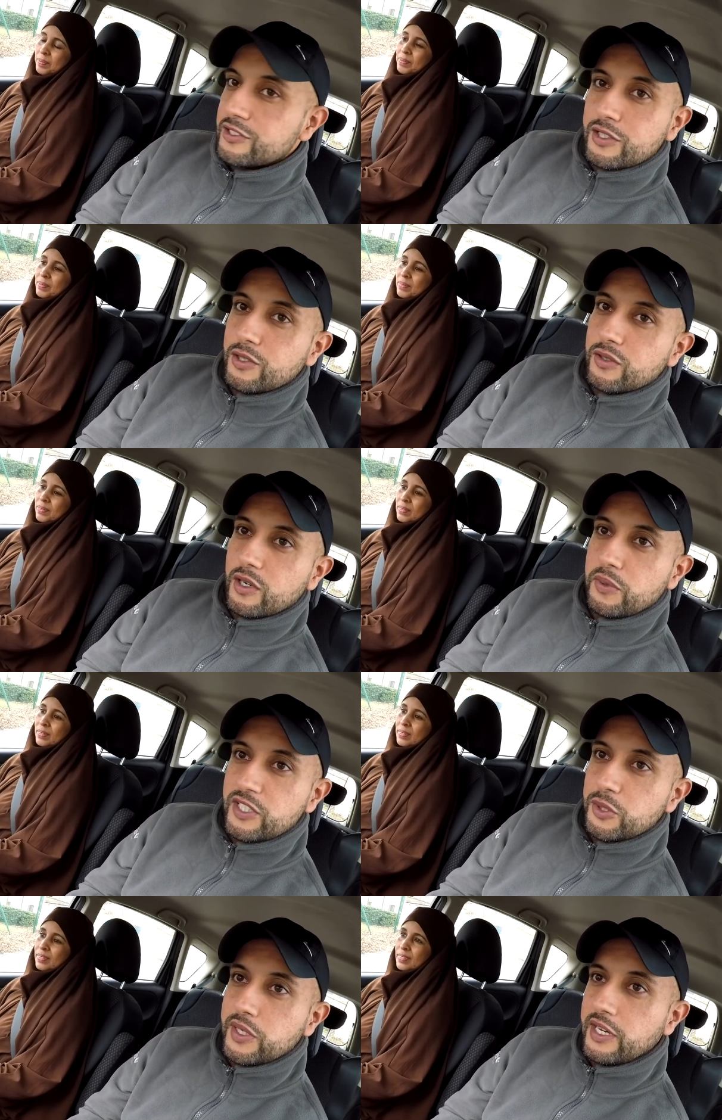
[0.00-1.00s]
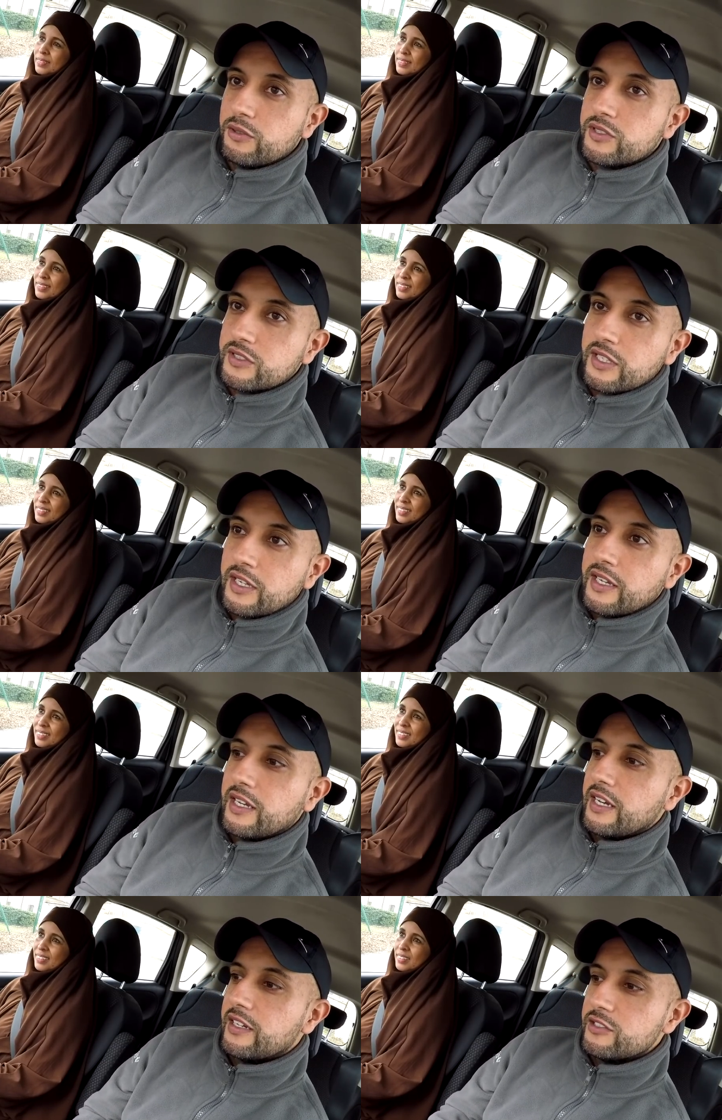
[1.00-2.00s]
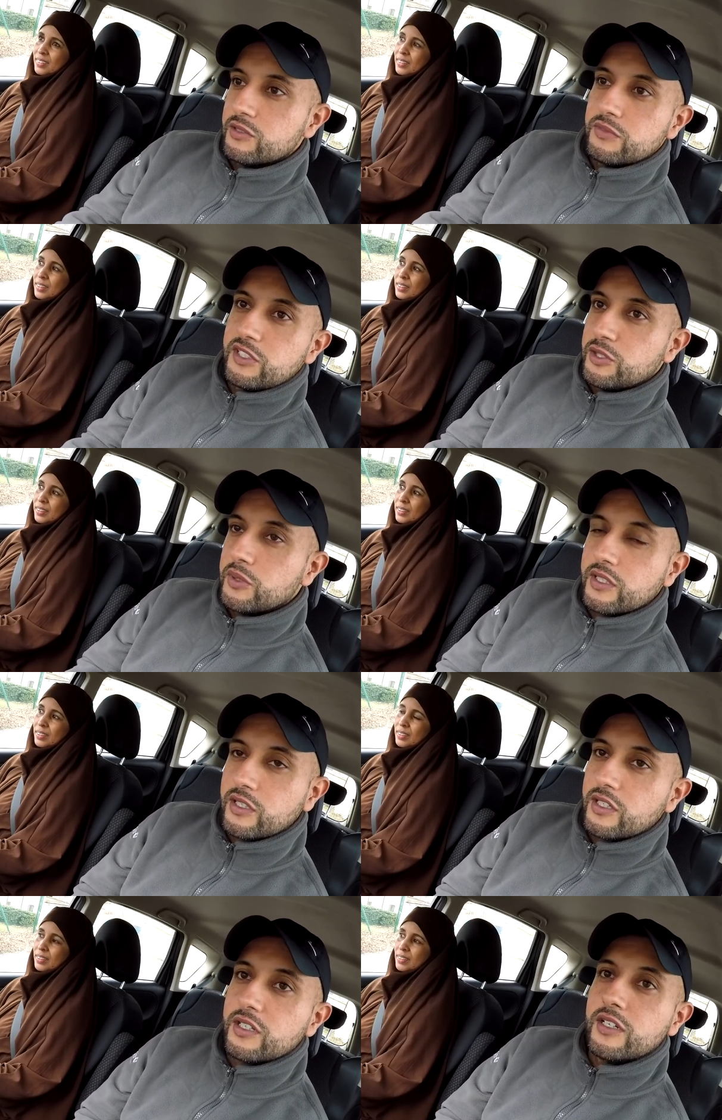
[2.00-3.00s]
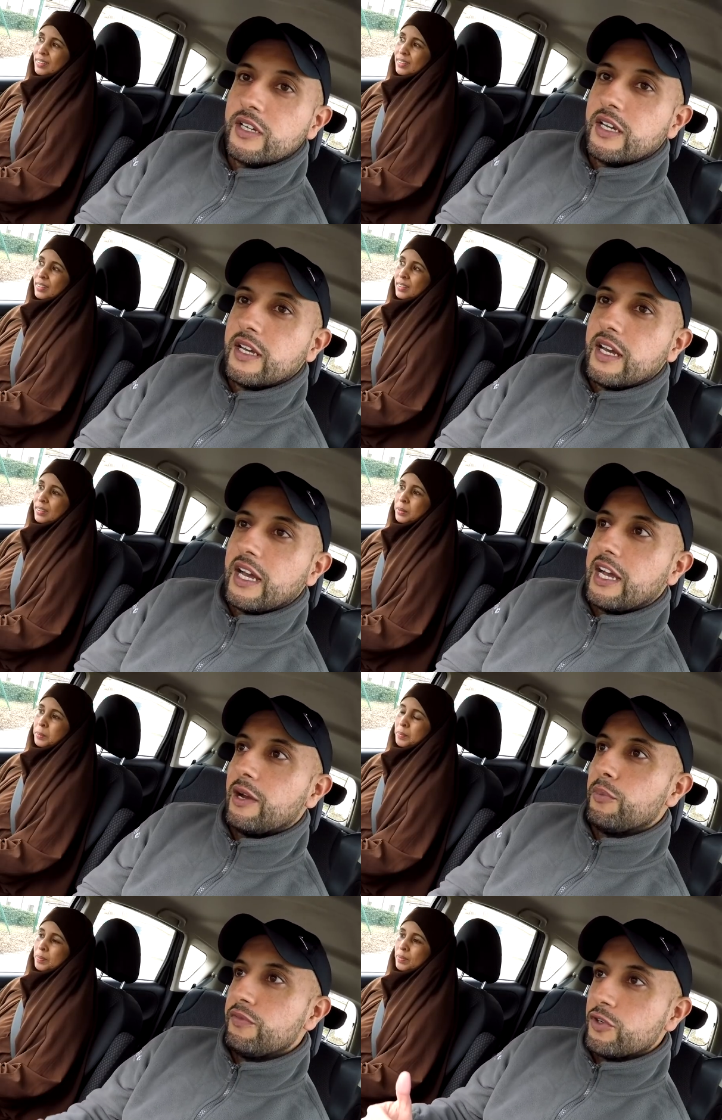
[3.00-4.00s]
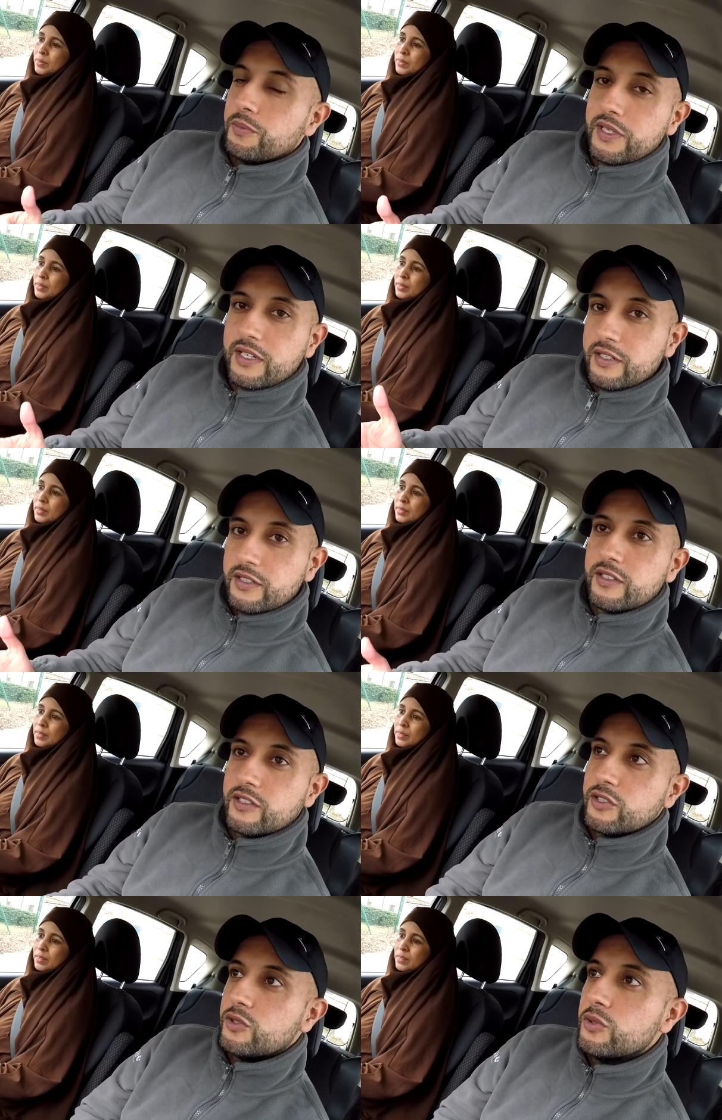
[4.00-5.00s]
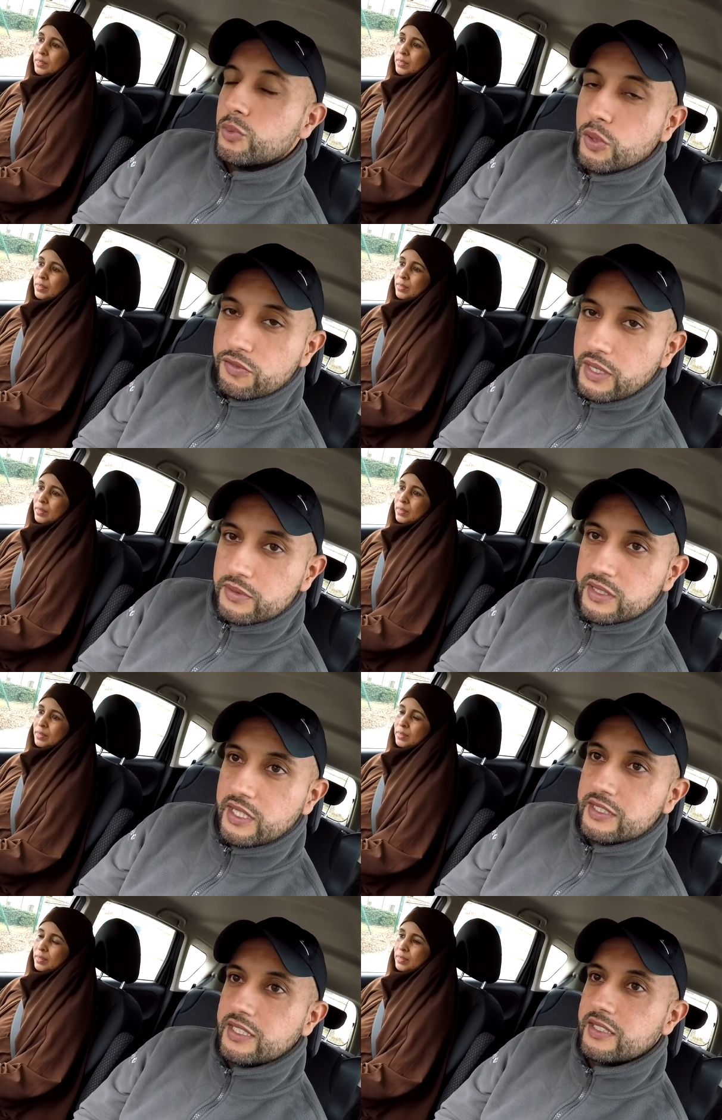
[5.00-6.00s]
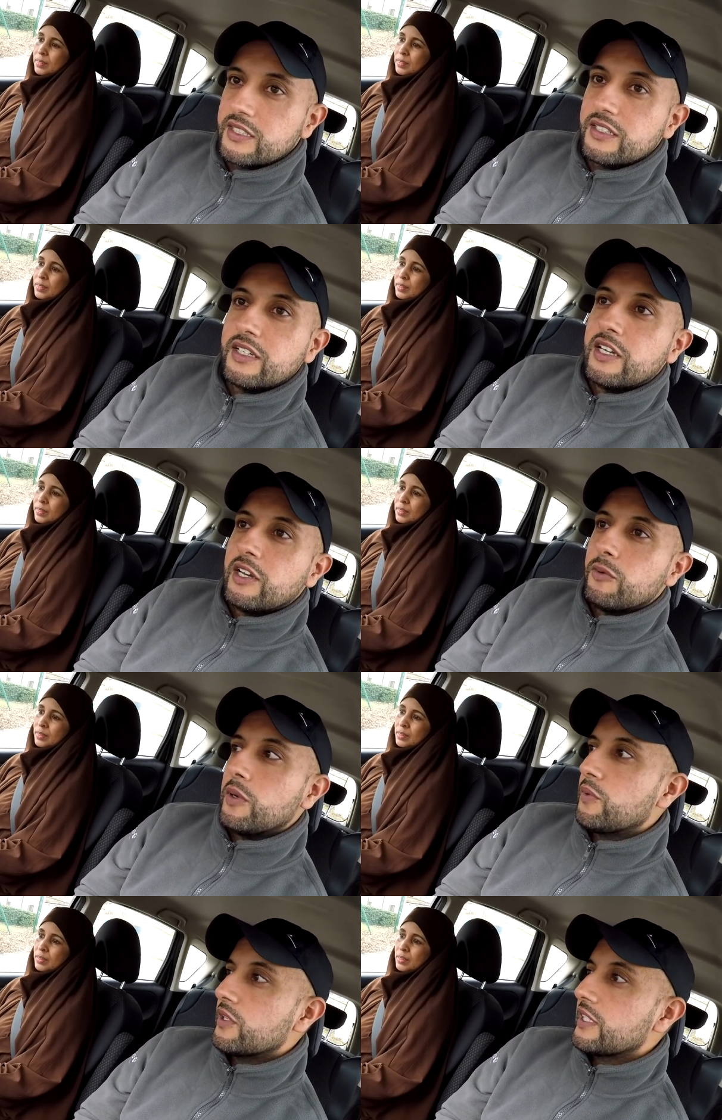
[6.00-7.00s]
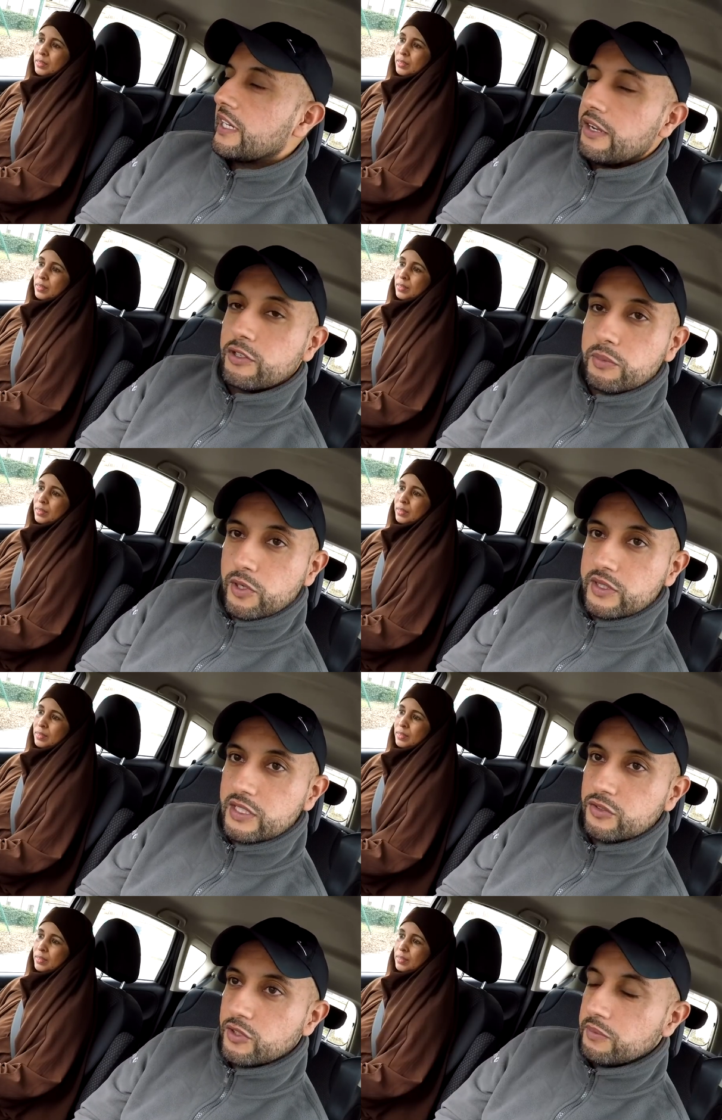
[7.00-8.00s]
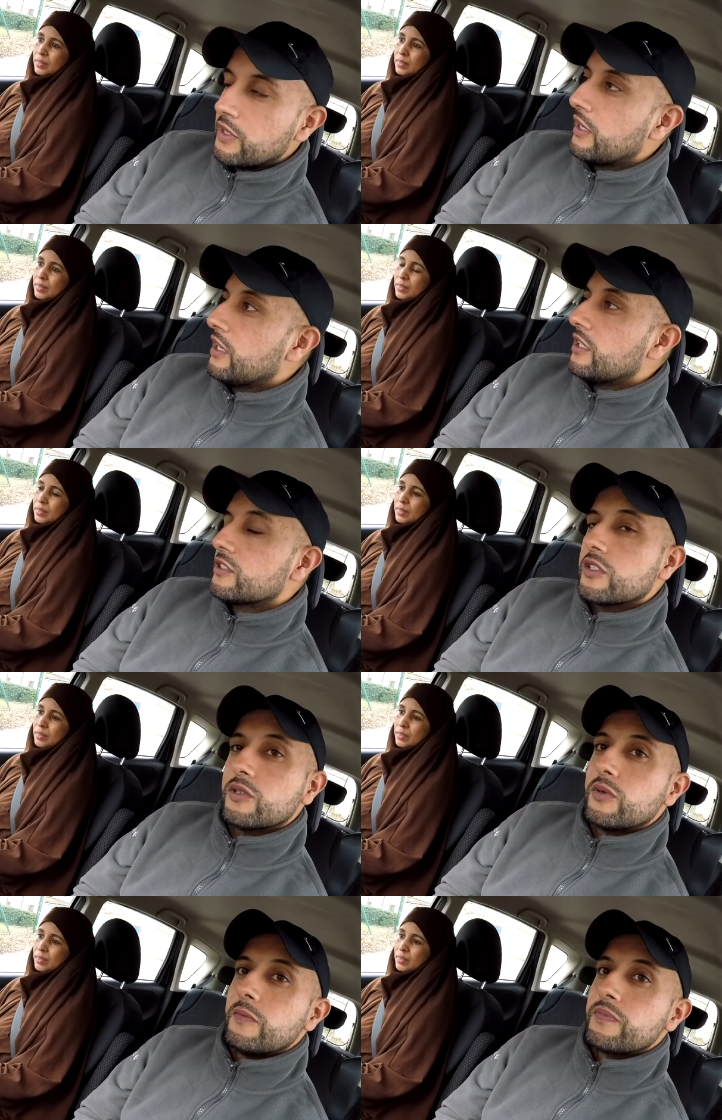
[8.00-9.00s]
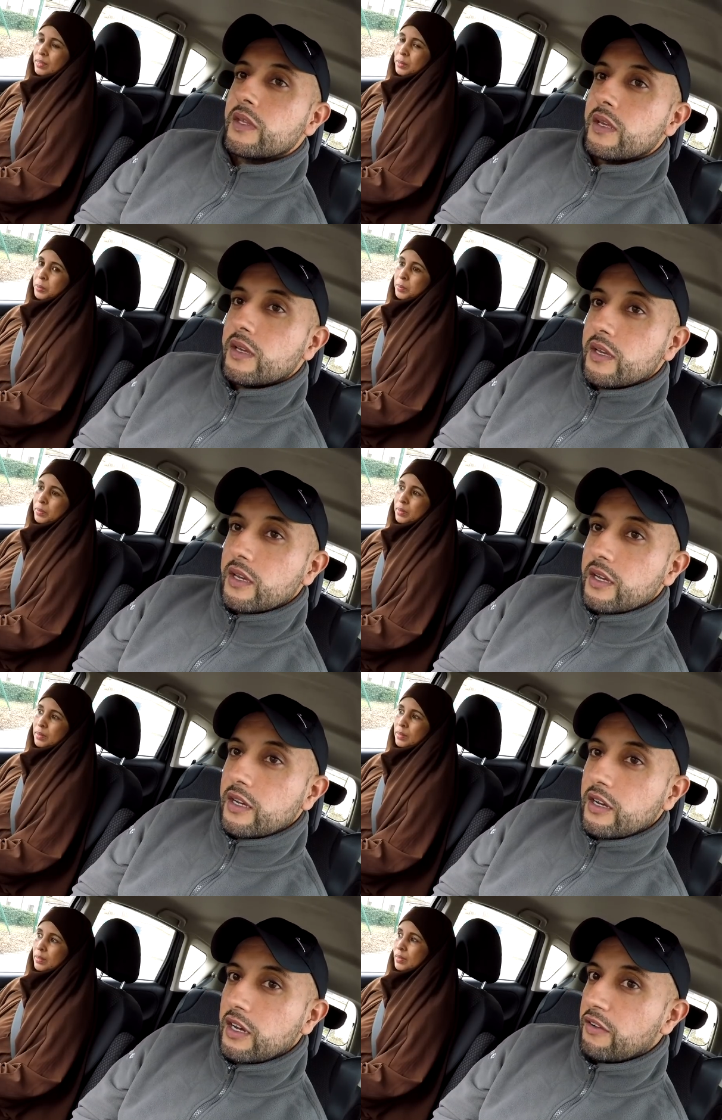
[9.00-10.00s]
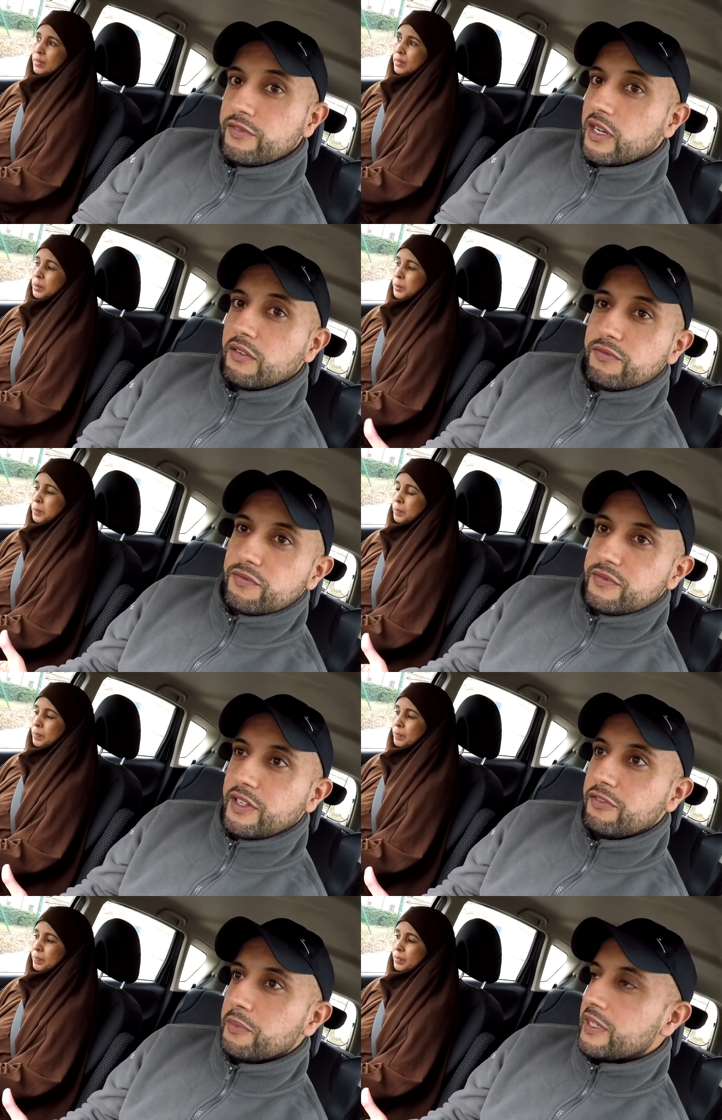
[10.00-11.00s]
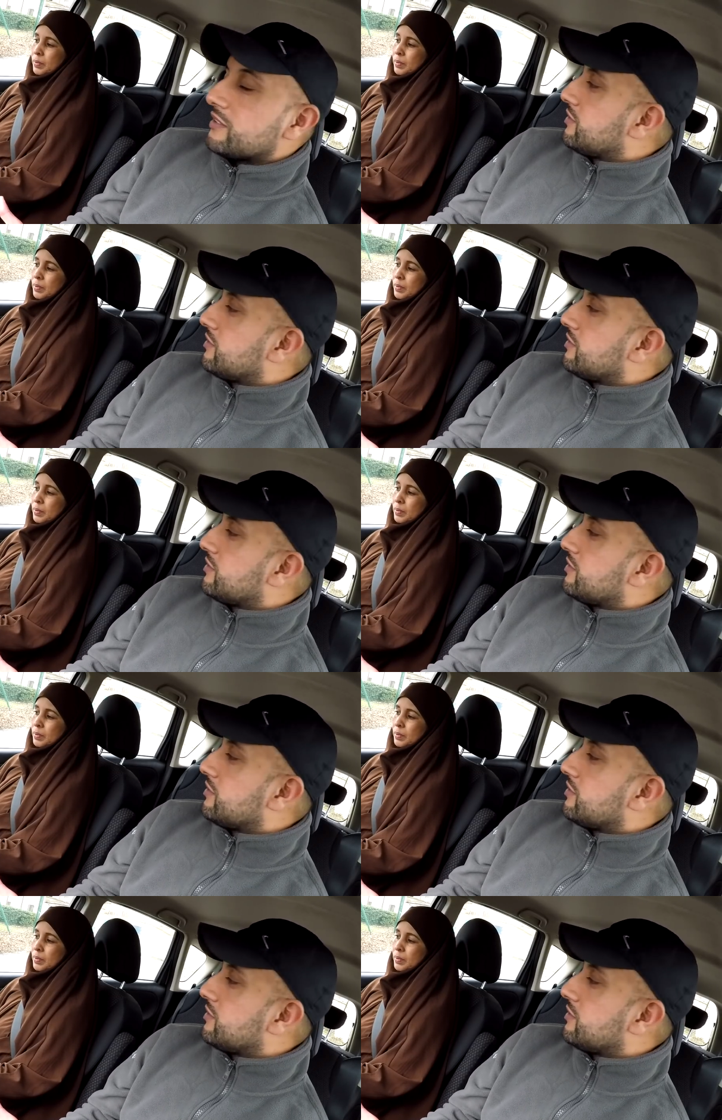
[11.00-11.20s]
Speaker 1: so I went to her house and jumped into her car and we've come here to Wolverhampton Test Centre where we're going to carry out a mock test from. So I've, I've never met